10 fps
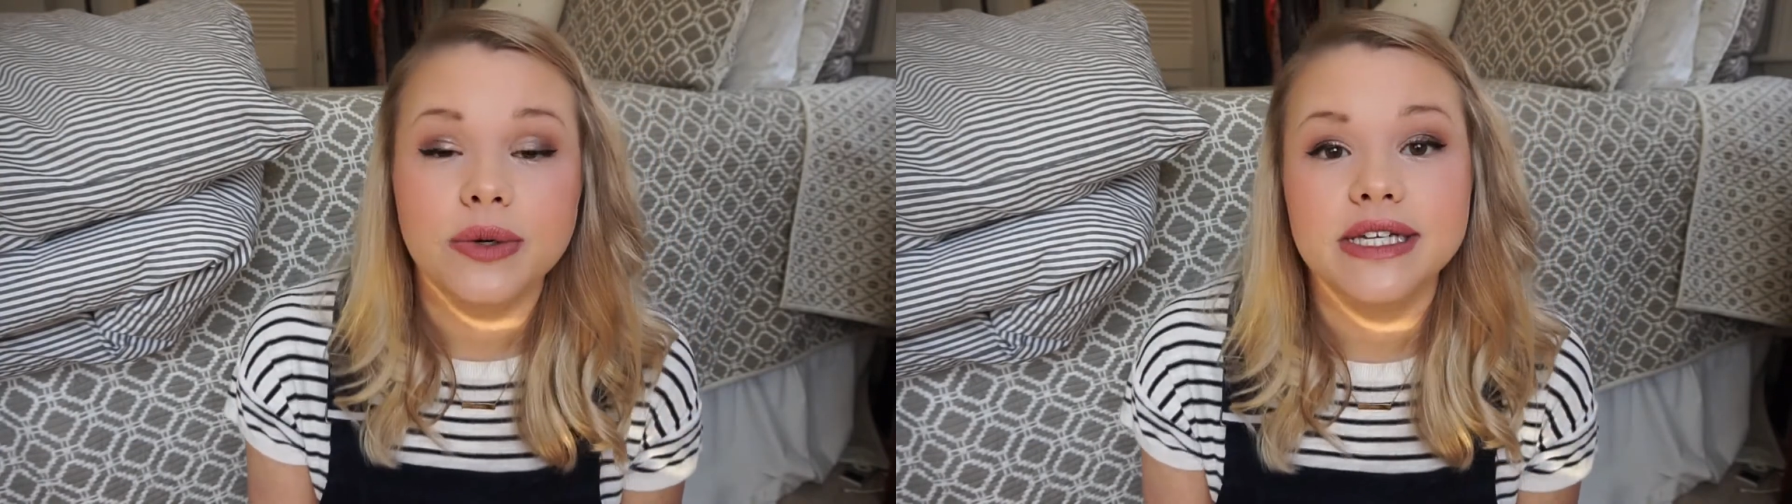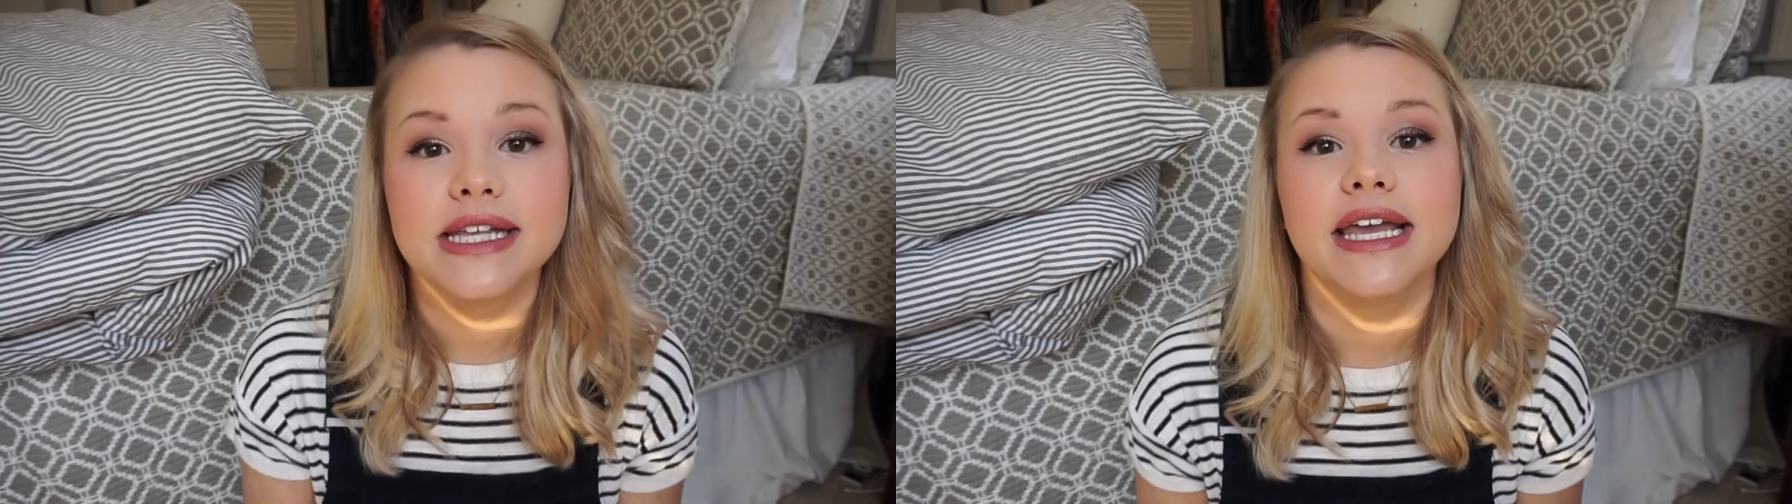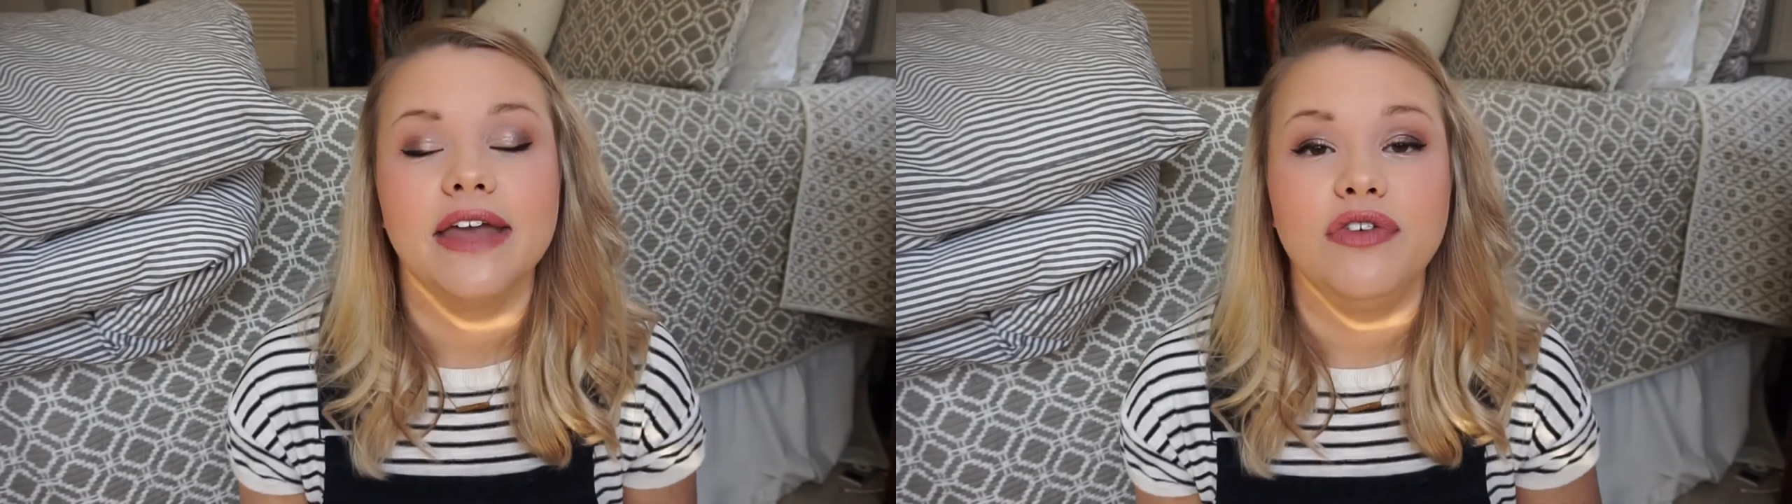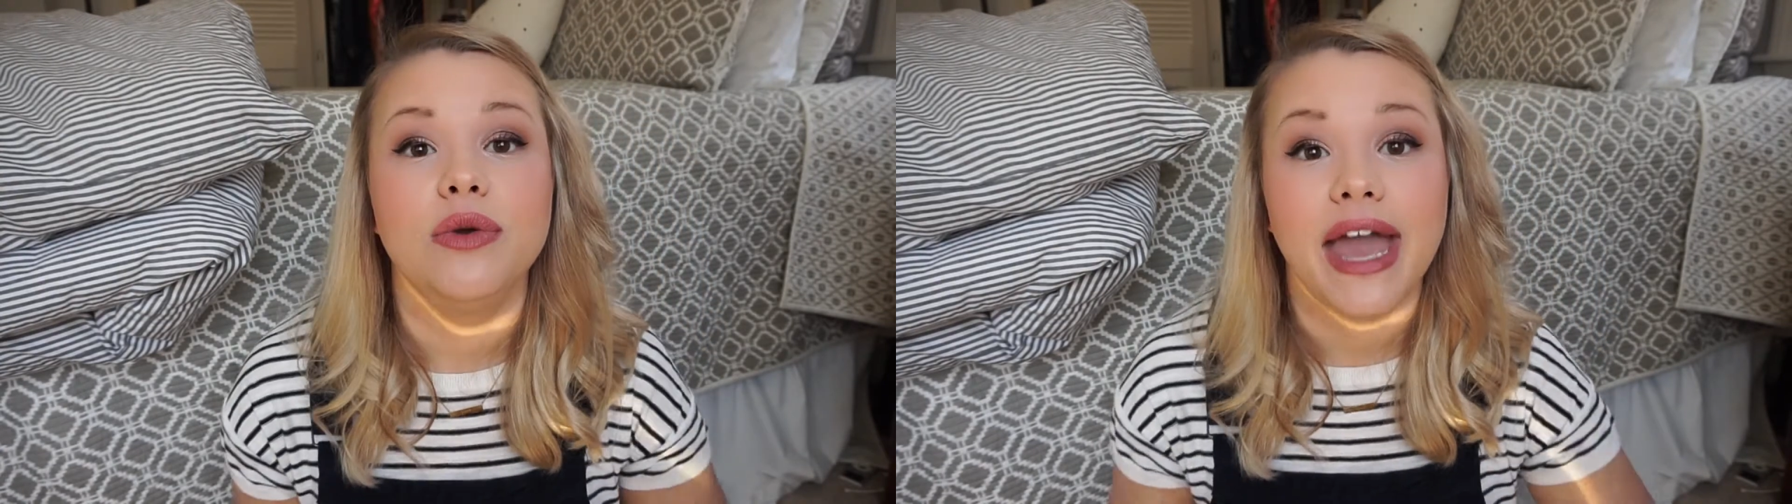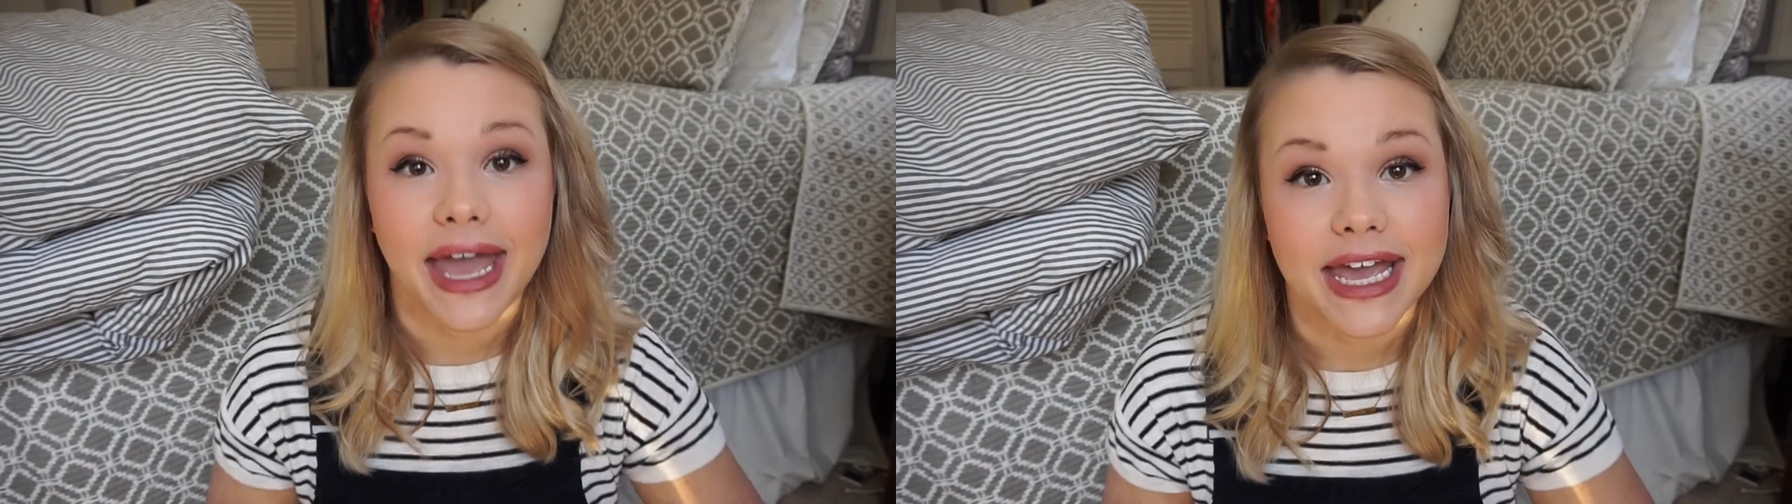is like if you
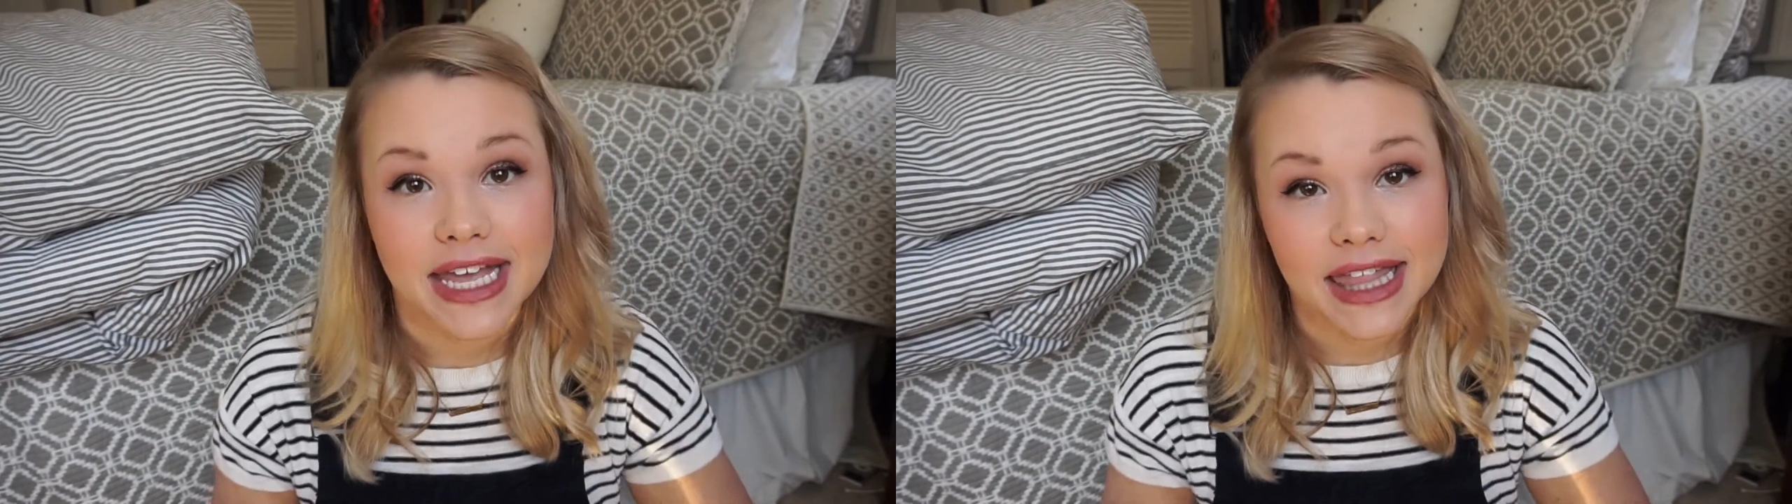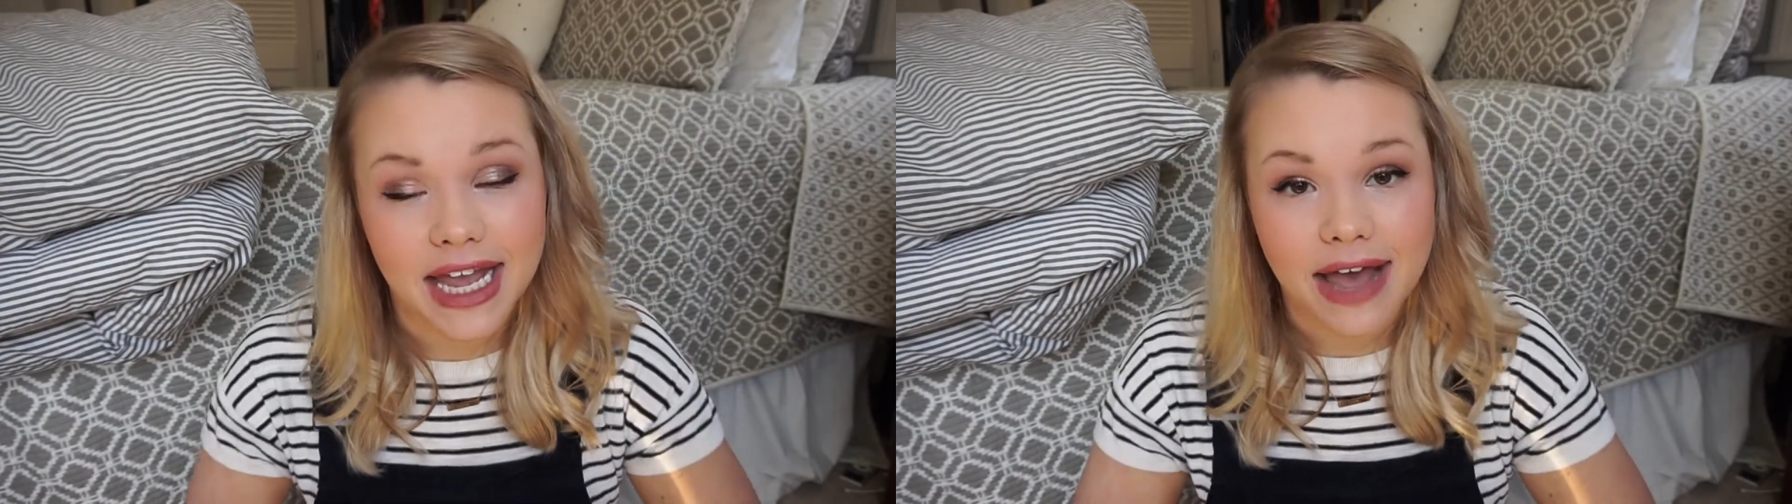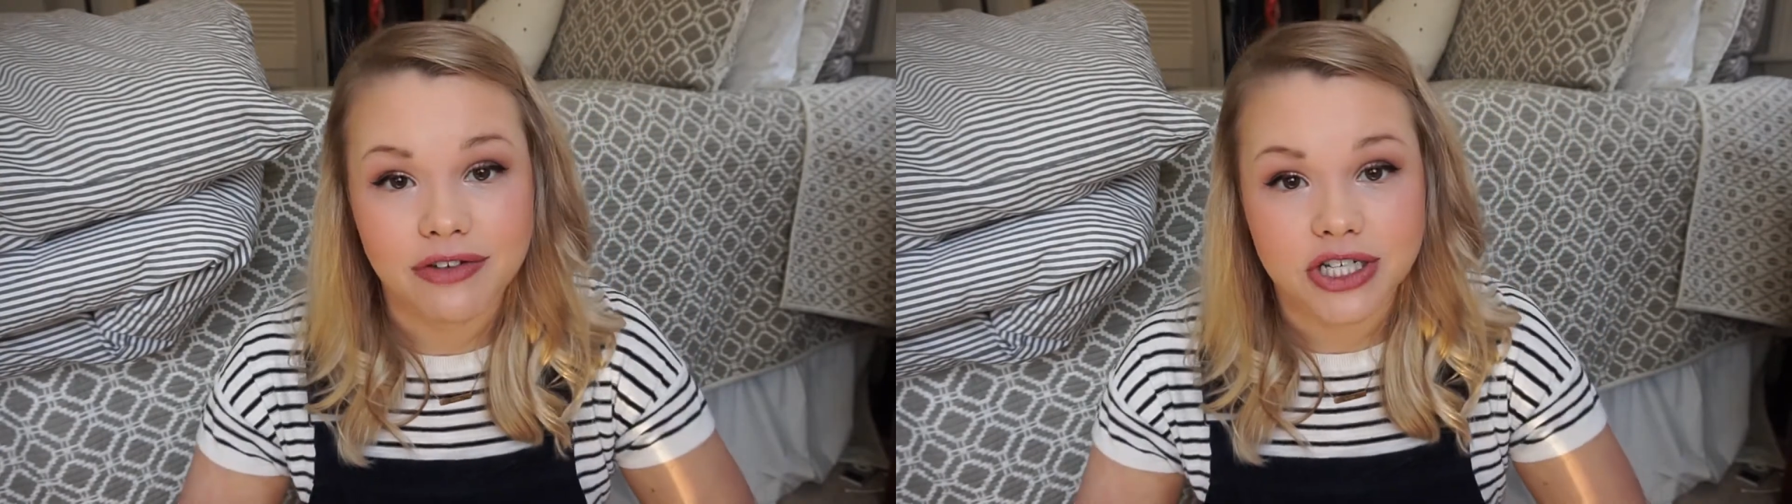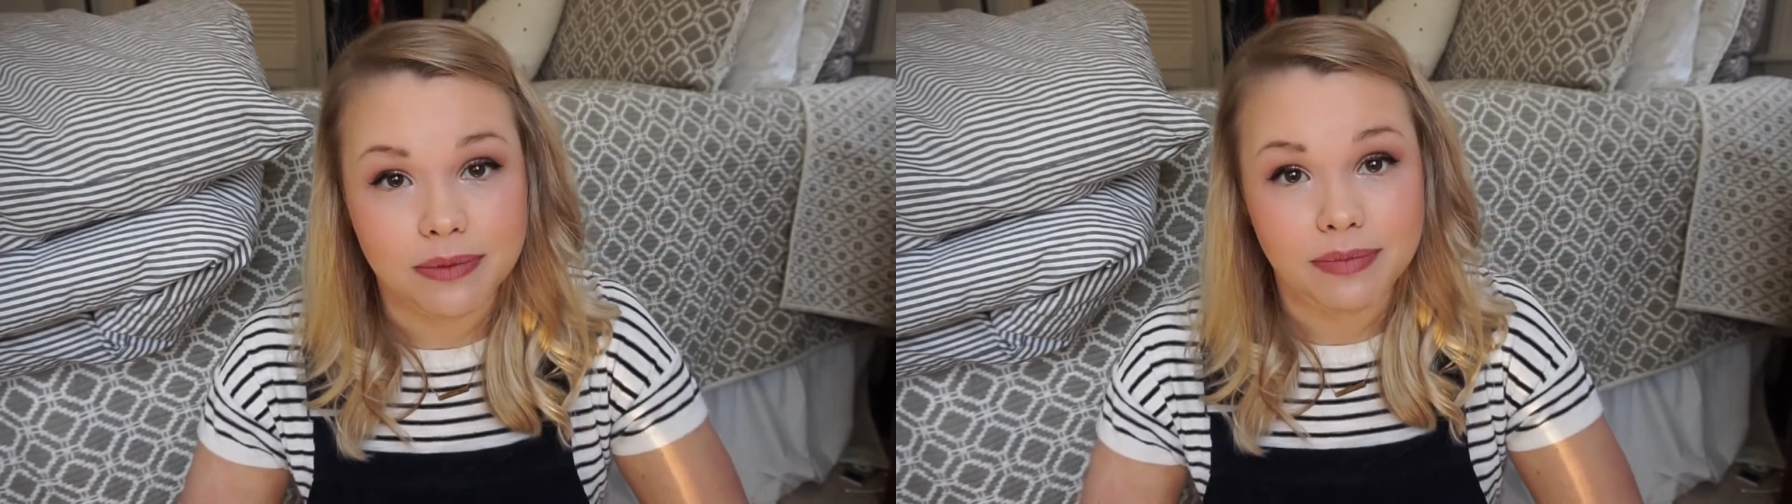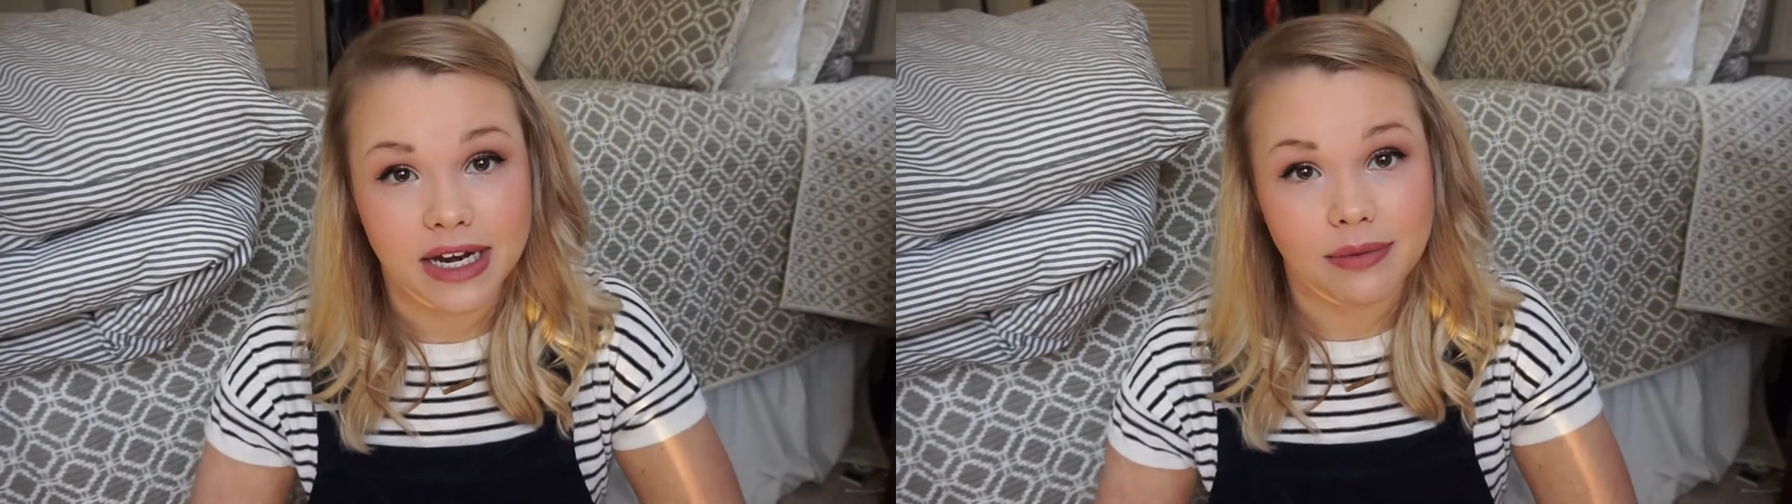can like have a
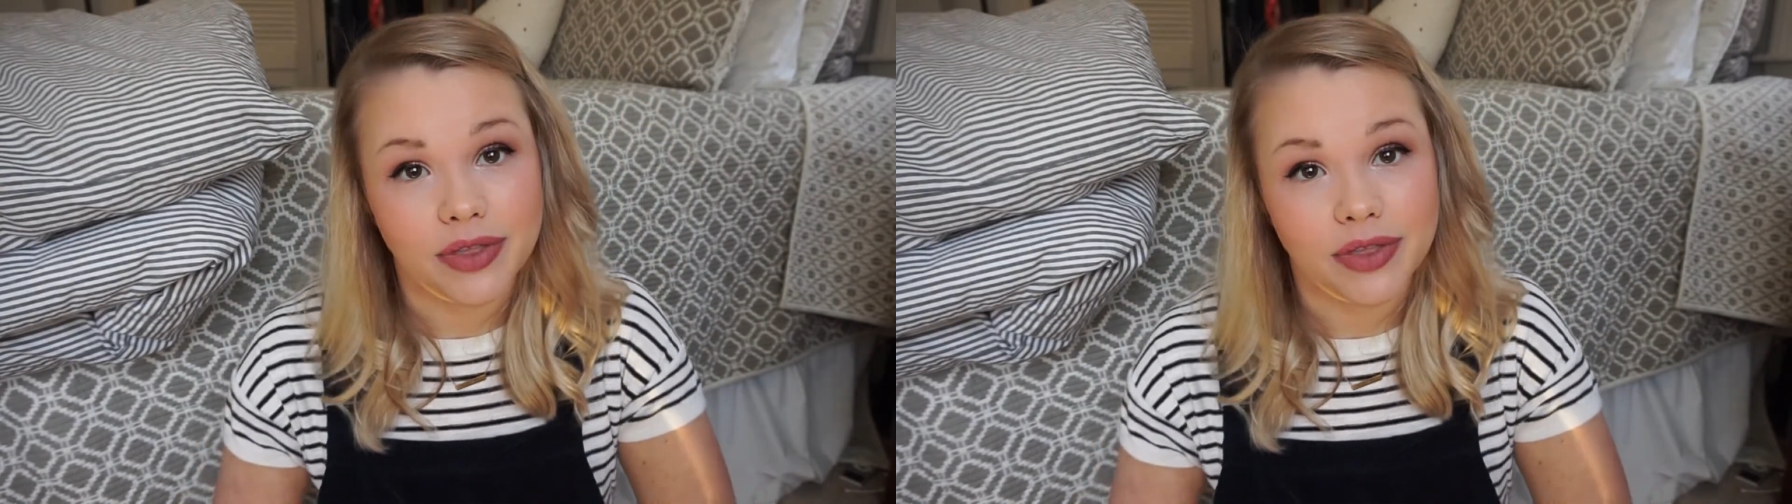gym buddy,